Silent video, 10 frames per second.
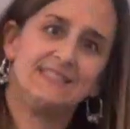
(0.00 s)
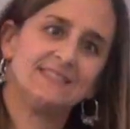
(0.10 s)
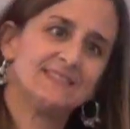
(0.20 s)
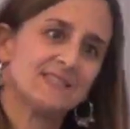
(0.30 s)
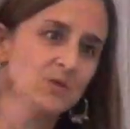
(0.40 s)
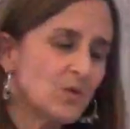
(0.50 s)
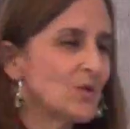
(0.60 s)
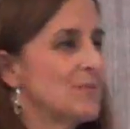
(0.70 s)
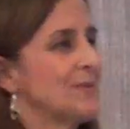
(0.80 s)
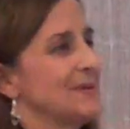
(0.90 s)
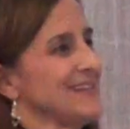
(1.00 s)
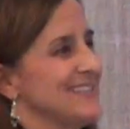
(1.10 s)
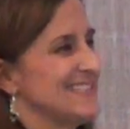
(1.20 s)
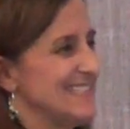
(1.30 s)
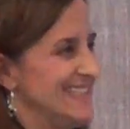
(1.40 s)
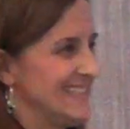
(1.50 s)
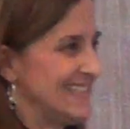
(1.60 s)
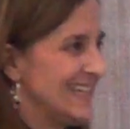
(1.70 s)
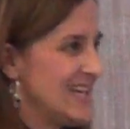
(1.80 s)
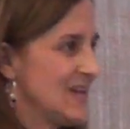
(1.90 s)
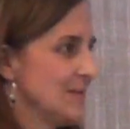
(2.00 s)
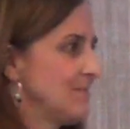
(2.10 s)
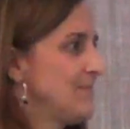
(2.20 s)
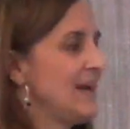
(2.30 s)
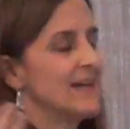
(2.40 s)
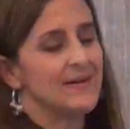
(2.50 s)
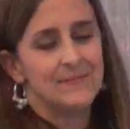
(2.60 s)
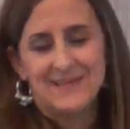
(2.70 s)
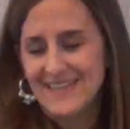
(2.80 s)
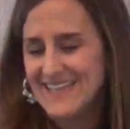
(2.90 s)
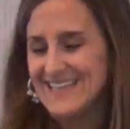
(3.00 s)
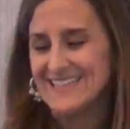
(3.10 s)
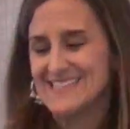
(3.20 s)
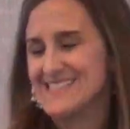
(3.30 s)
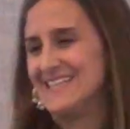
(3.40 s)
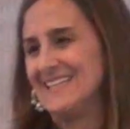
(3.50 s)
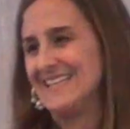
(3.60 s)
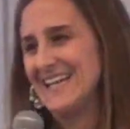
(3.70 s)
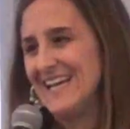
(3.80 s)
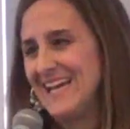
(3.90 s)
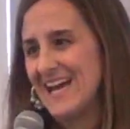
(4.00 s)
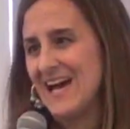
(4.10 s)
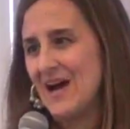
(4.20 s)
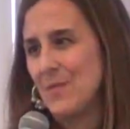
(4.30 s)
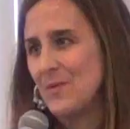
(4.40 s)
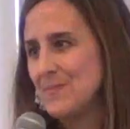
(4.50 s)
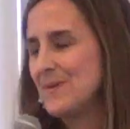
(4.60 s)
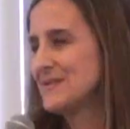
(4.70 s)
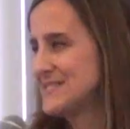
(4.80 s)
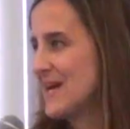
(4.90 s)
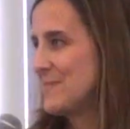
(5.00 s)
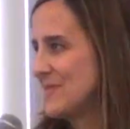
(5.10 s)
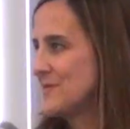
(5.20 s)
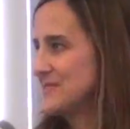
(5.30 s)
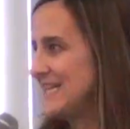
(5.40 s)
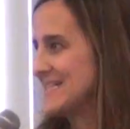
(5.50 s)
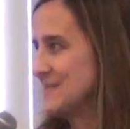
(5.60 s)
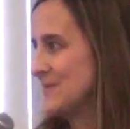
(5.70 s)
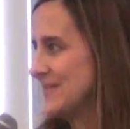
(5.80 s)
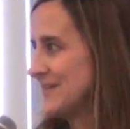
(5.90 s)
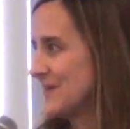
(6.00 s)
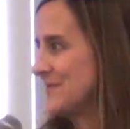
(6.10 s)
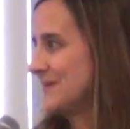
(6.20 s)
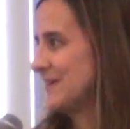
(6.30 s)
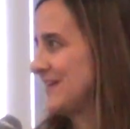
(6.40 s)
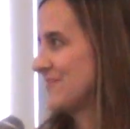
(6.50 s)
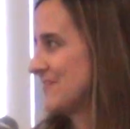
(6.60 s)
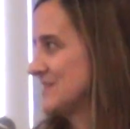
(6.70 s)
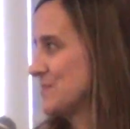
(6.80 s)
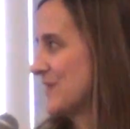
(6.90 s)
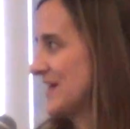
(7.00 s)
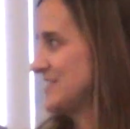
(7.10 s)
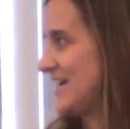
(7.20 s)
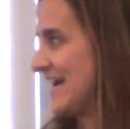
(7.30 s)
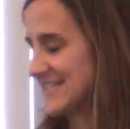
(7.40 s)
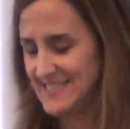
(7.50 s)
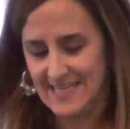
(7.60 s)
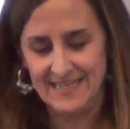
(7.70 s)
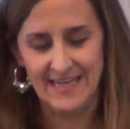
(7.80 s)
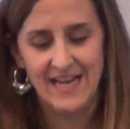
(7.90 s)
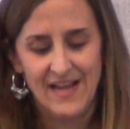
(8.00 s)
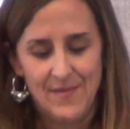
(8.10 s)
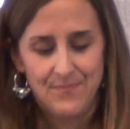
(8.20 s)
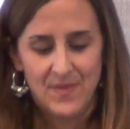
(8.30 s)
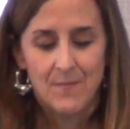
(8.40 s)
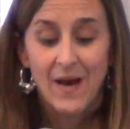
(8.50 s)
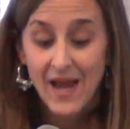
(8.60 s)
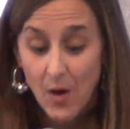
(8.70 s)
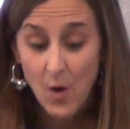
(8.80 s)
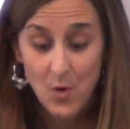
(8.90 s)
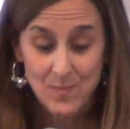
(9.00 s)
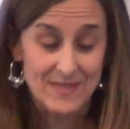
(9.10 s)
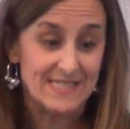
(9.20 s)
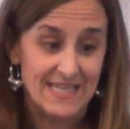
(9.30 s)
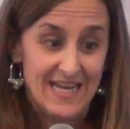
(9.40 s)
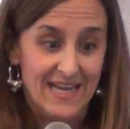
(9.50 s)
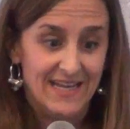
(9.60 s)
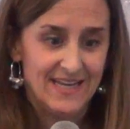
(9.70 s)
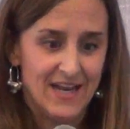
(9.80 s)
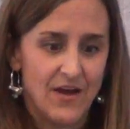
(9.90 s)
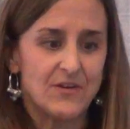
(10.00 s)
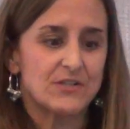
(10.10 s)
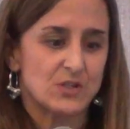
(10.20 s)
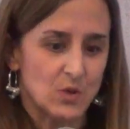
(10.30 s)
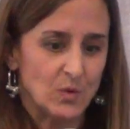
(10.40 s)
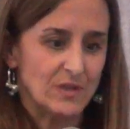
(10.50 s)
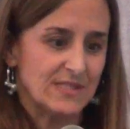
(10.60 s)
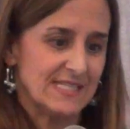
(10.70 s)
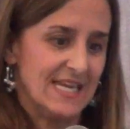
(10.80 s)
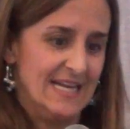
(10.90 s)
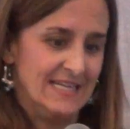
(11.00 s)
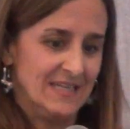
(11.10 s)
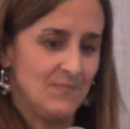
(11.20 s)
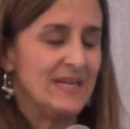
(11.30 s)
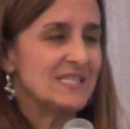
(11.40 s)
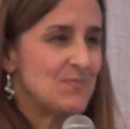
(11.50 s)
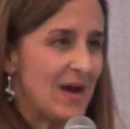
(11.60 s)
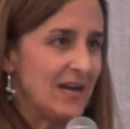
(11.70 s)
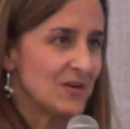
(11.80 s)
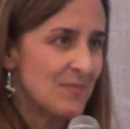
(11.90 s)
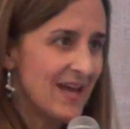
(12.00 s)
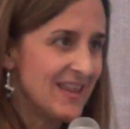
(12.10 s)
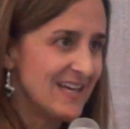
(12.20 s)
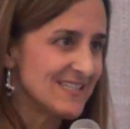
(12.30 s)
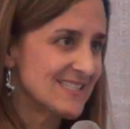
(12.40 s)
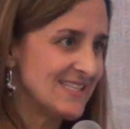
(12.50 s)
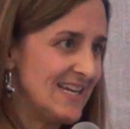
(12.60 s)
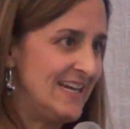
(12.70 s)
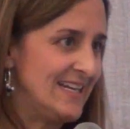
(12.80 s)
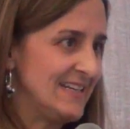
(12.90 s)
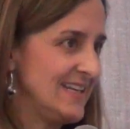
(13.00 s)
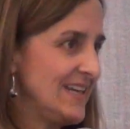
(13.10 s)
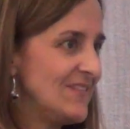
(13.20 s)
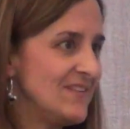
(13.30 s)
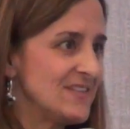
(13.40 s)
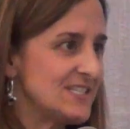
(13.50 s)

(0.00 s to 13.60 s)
and school boards and parent meetings, and we built up enthusiasm within the community for this project. And my hope is that other schools can be inspired by this, and even if